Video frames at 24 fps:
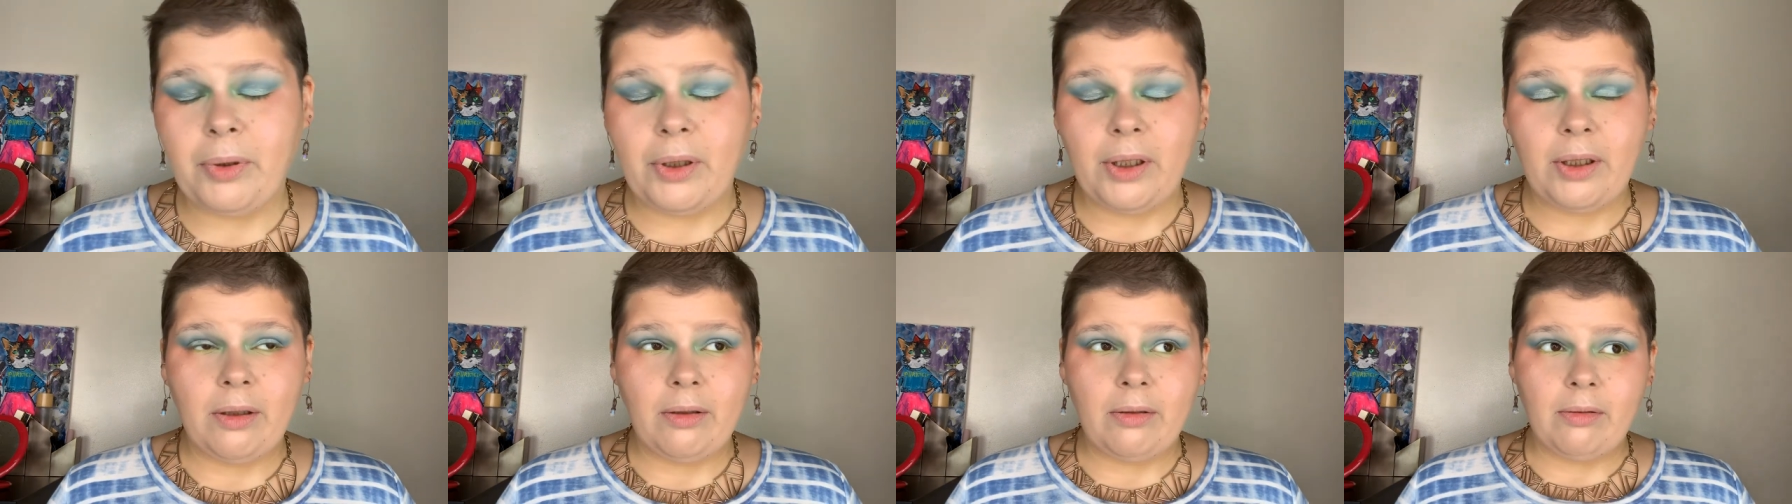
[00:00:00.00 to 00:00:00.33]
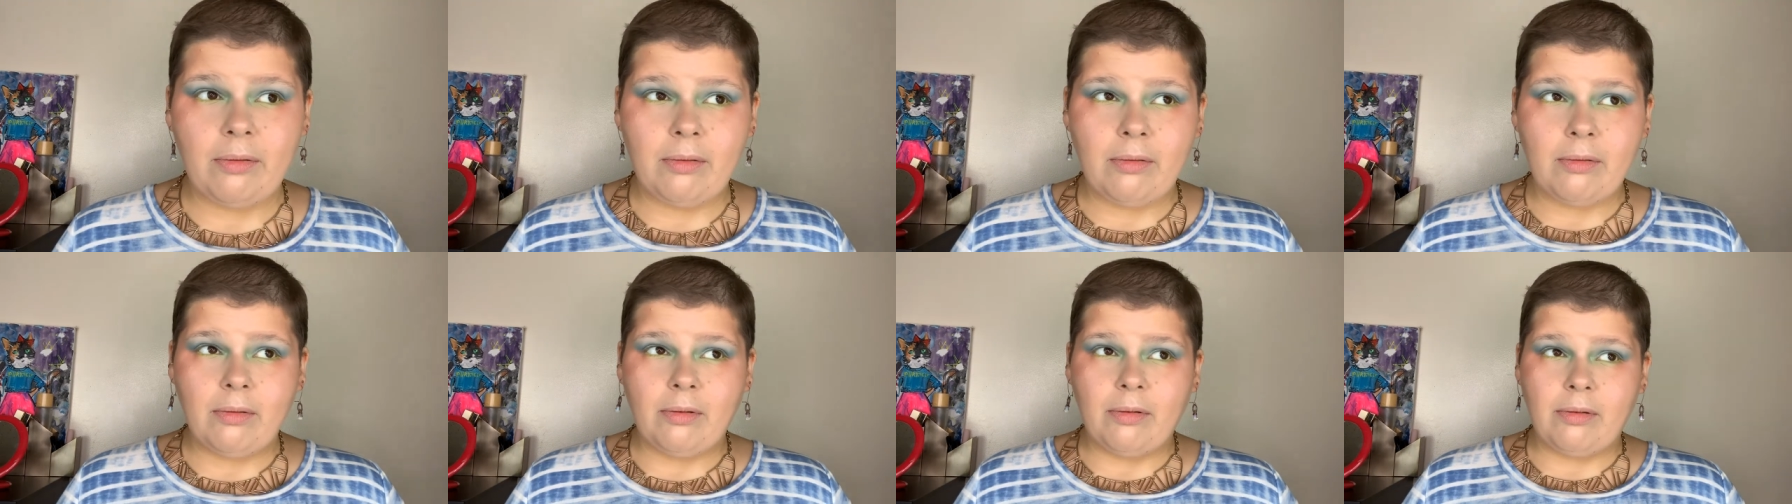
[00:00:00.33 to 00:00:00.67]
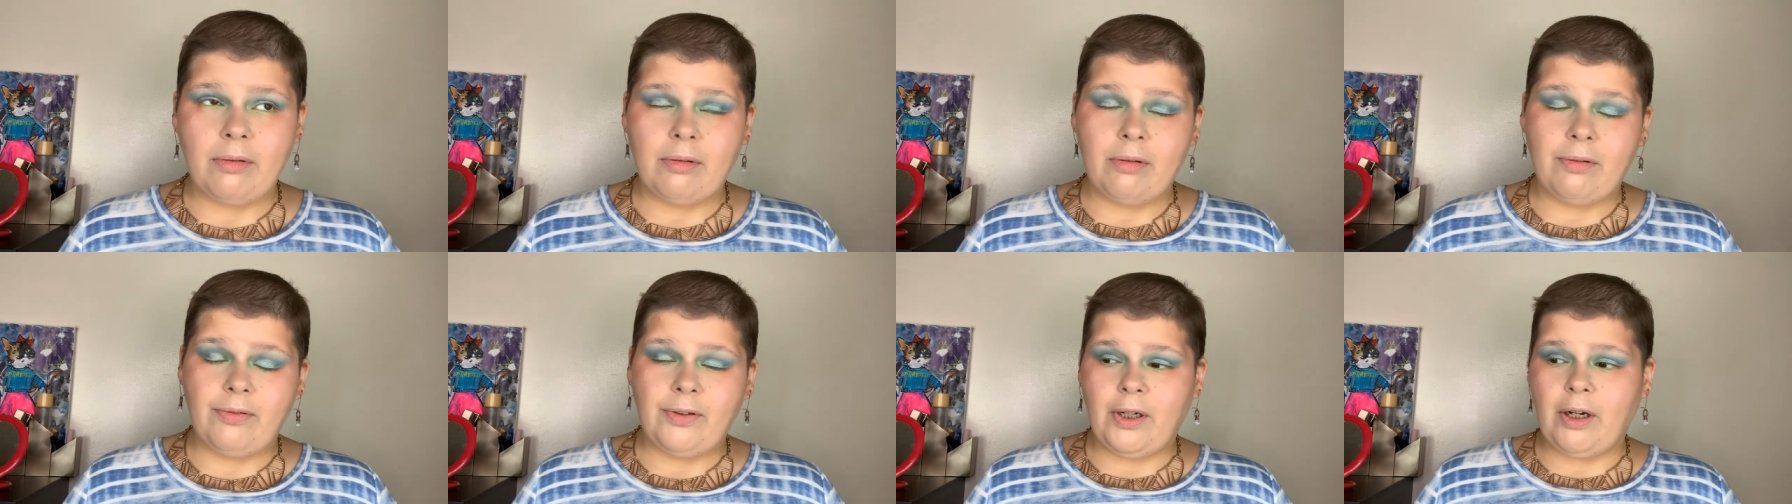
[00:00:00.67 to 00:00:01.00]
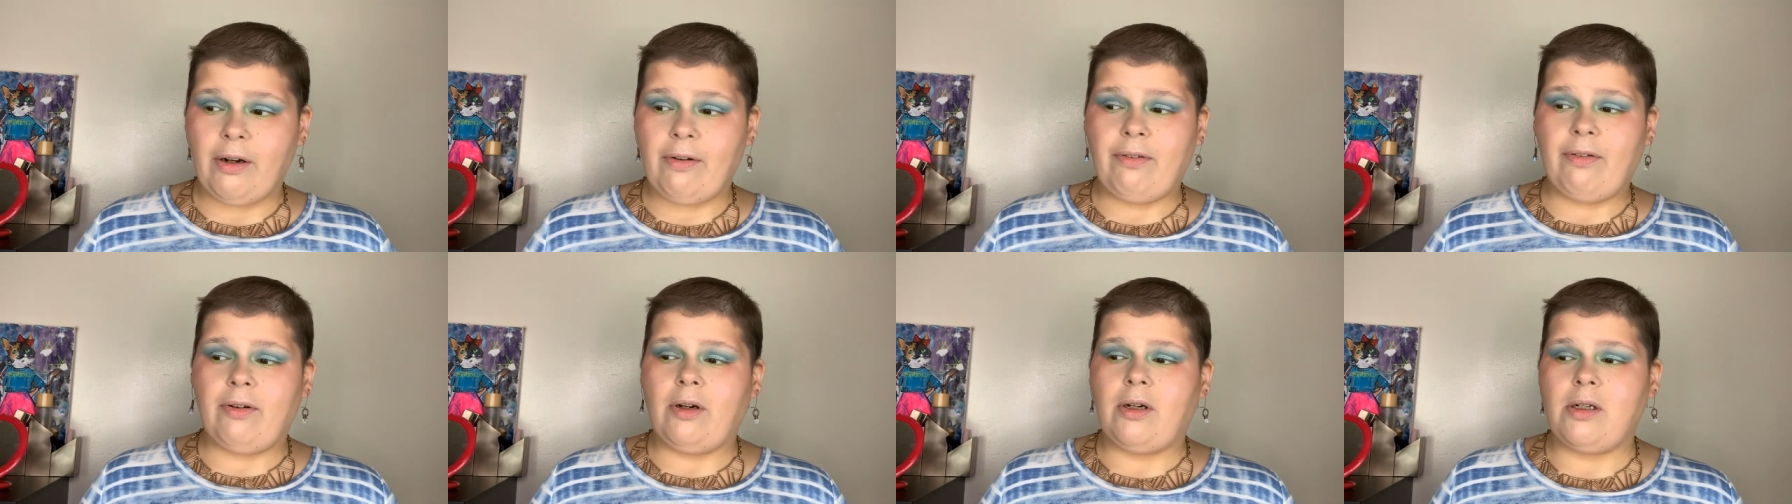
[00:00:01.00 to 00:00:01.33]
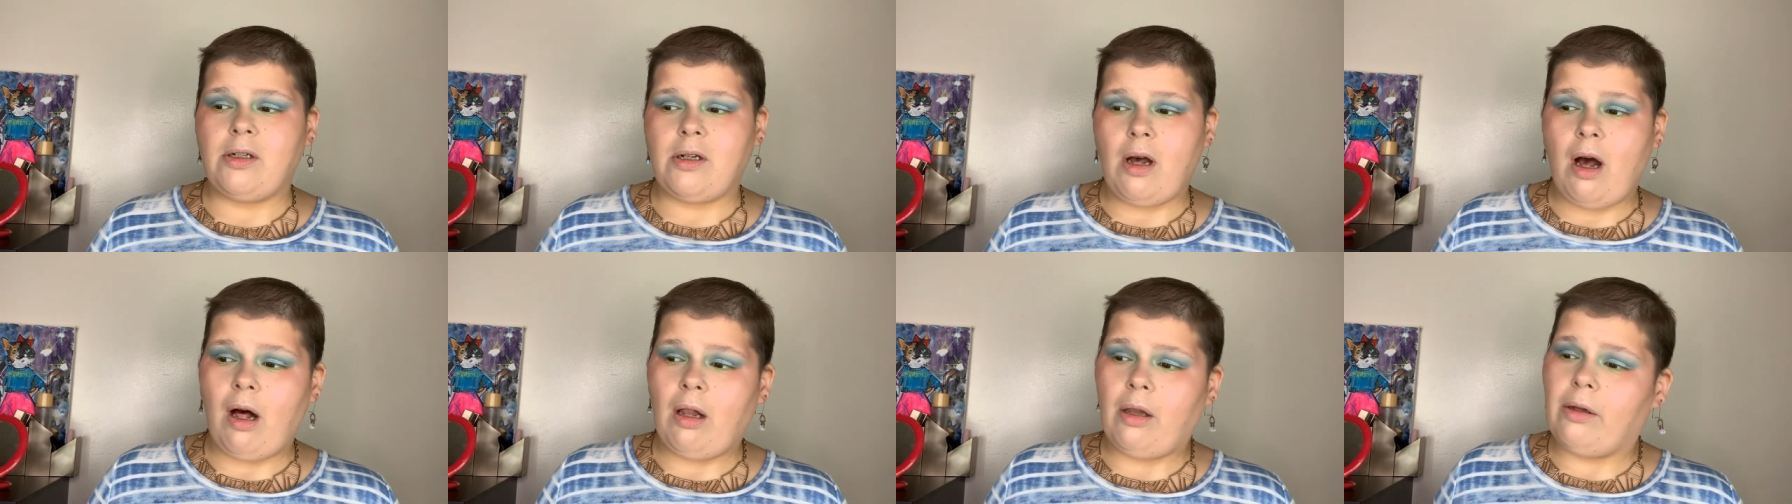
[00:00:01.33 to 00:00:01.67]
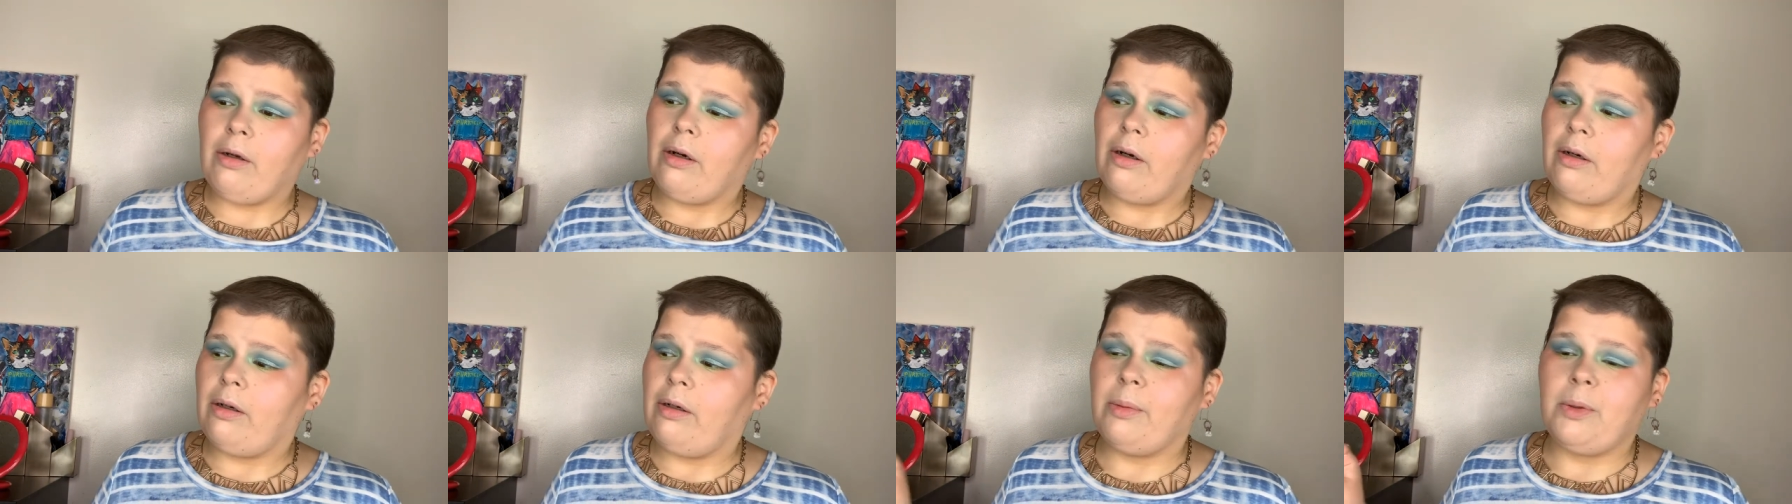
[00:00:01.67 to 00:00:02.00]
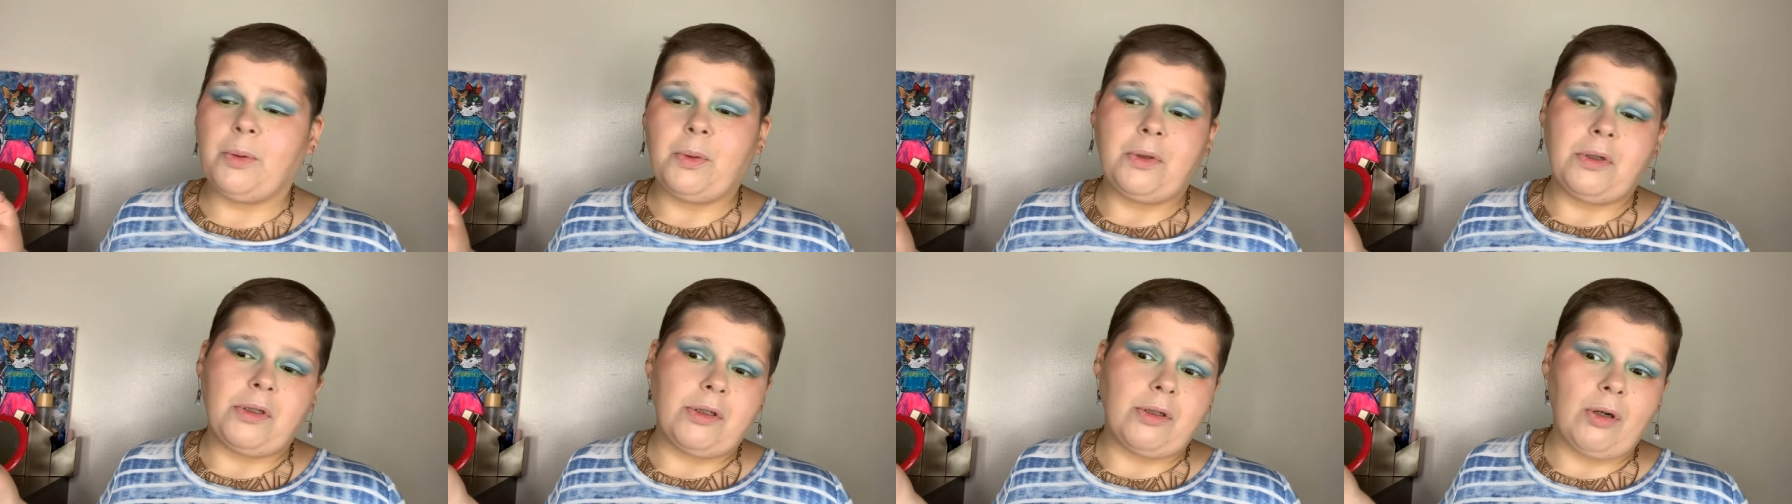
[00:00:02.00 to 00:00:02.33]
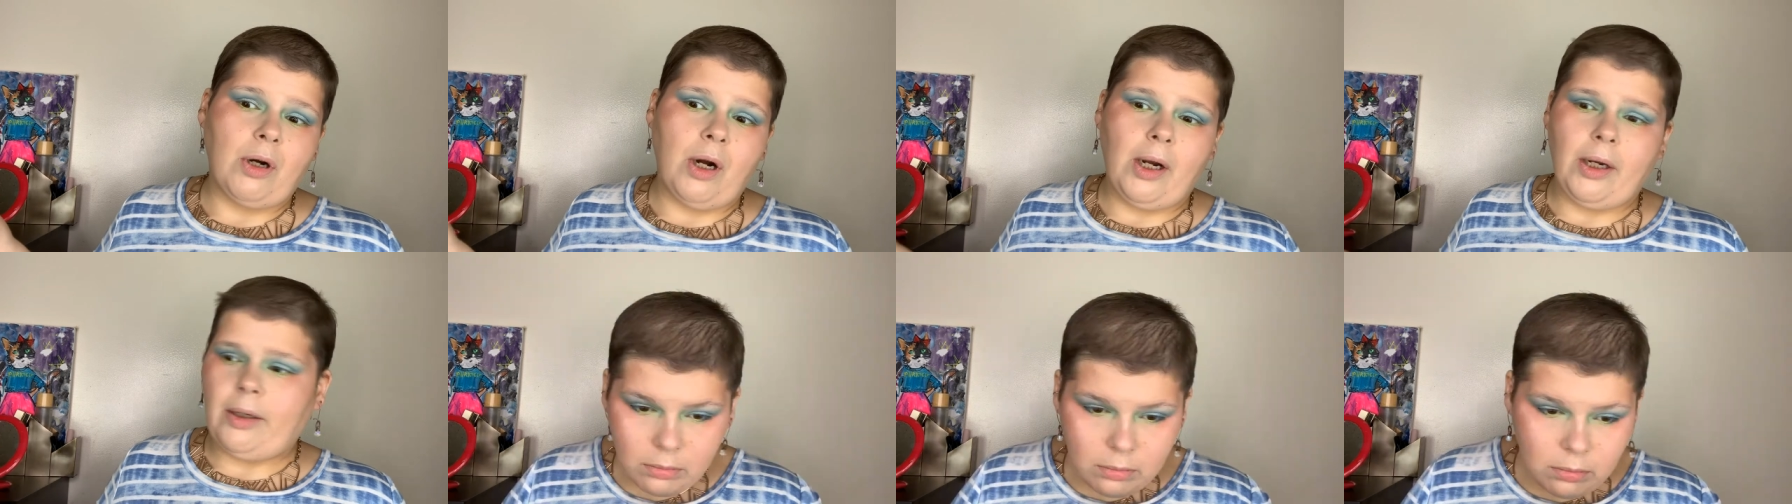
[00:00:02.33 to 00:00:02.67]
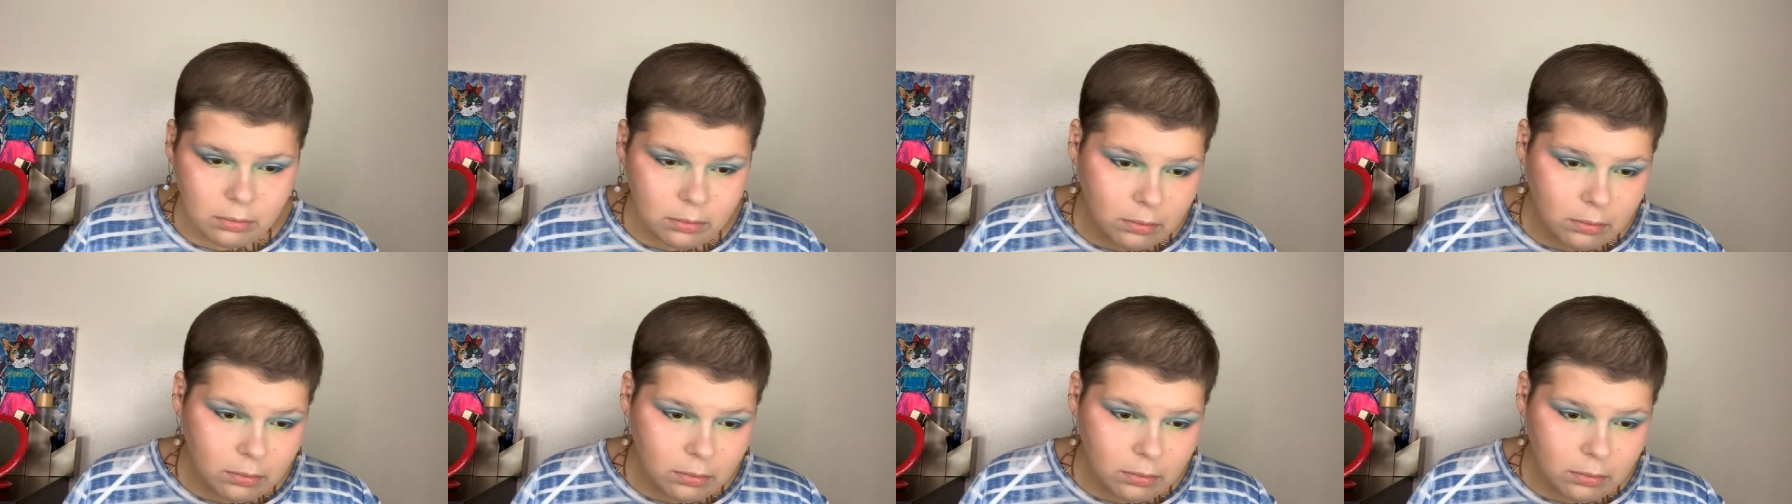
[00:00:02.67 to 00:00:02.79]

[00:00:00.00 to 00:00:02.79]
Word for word: but I figure for a dollar it was worth trying.